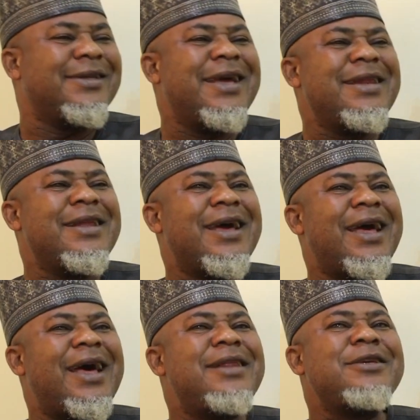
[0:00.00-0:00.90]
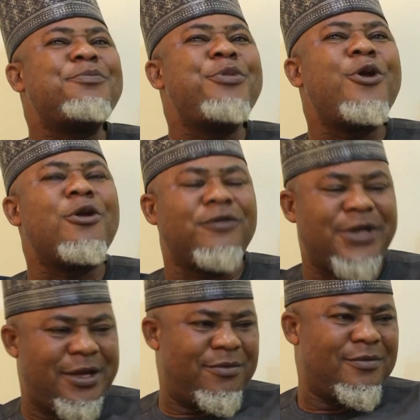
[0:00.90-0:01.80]
Then, at this period of
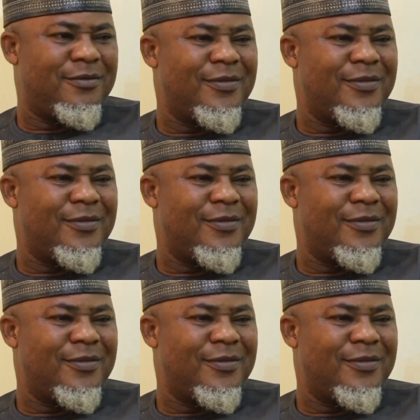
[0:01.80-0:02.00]
time,